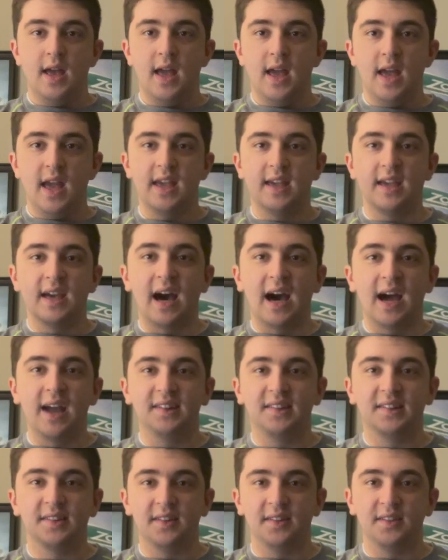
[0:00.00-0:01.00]
Hey
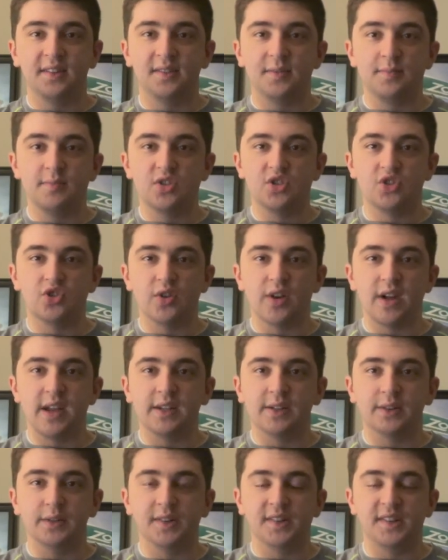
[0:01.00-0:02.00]
guys, this is Mr.
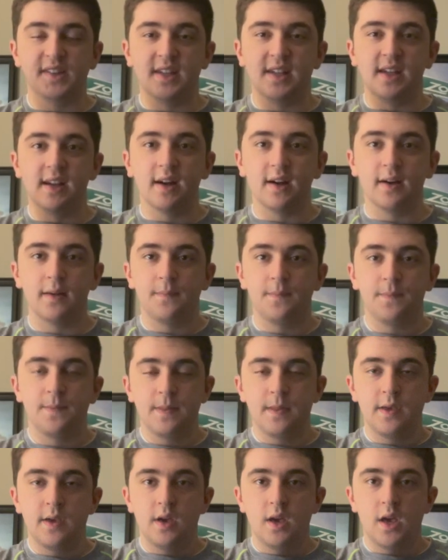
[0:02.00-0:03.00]
A. Crizzy here,
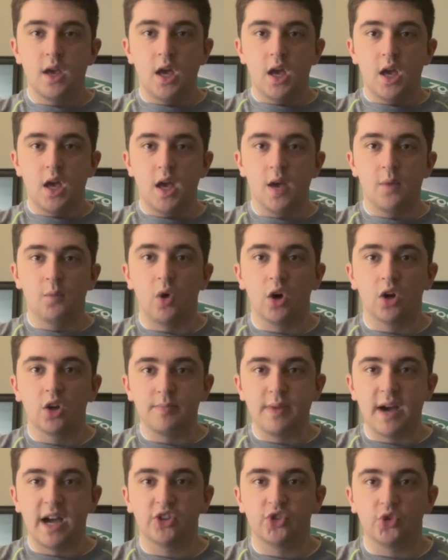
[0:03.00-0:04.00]
and
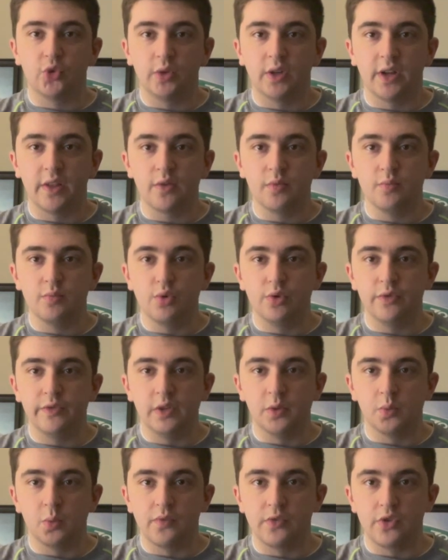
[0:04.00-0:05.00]
welcome back to another
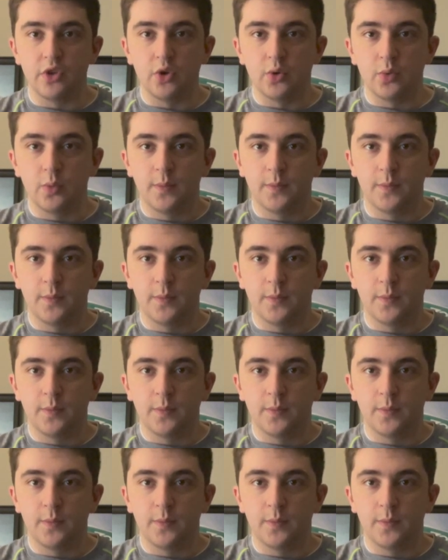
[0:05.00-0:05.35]
movie review.